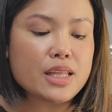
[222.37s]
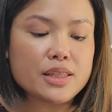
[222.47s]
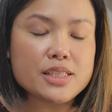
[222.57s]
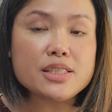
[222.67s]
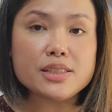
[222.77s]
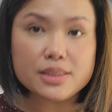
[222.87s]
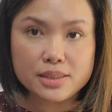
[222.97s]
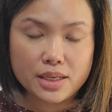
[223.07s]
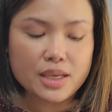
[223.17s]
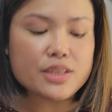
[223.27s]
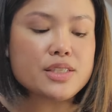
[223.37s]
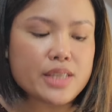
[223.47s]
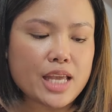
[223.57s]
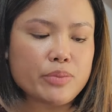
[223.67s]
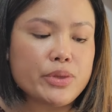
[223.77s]
And this is his
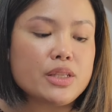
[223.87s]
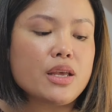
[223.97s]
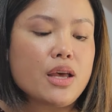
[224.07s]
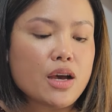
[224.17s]
statement.